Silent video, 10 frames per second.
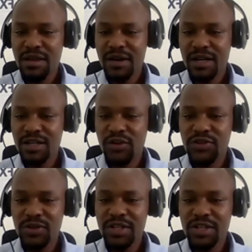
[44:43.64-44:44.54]
that
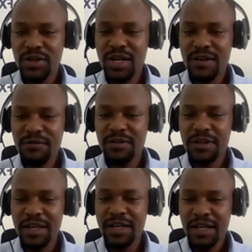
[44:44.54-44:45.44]
consolidation level
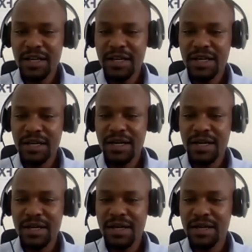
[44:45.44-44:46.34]
there,
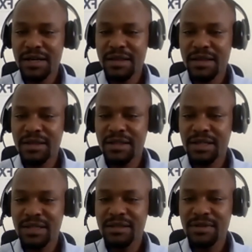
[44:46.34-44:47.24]
uh, it,
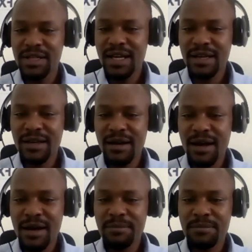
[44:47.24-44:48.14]
it's really a,
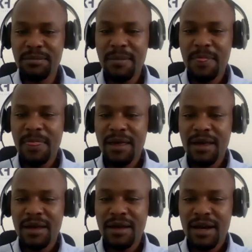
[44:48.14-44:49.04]
a,
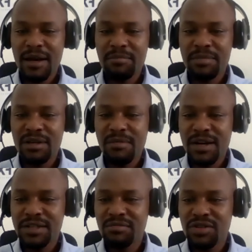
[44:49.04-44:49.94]
a, big
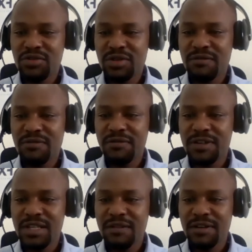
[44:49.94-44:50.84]
margin between
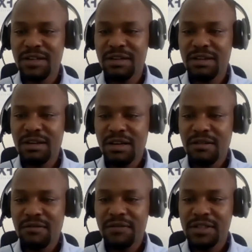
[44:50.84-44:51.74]
57,
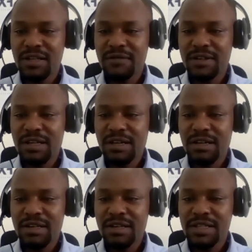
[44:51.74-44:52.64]
57,
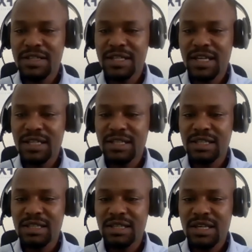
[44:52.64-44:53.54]
uh,
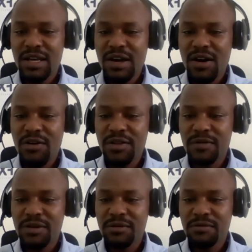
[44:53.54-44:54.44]
686, all the
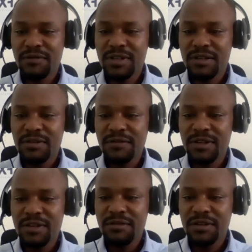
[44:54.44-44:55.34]
way to 50,
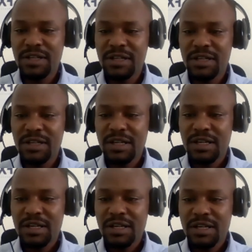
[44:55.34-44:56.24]
53,
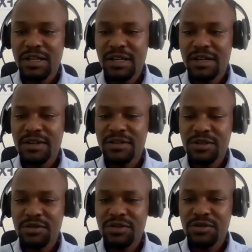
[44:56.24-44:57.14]
uh,
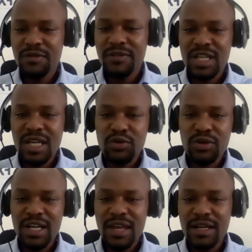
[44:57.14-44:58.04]
zero zero. If it's able to
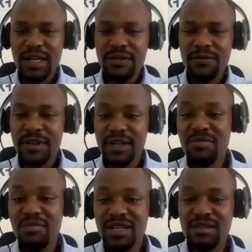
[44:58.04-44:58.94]
clear that level, then
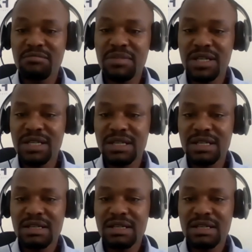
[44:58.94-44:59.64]
it might be